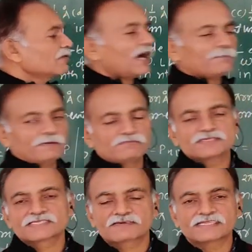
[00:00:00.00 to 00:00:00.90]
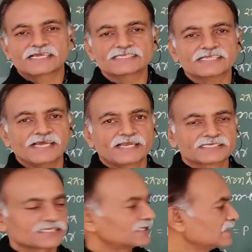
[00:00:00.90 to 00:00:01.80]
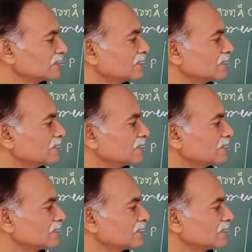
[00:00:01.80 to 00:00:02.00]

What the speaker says: to half mv square, that is the energy.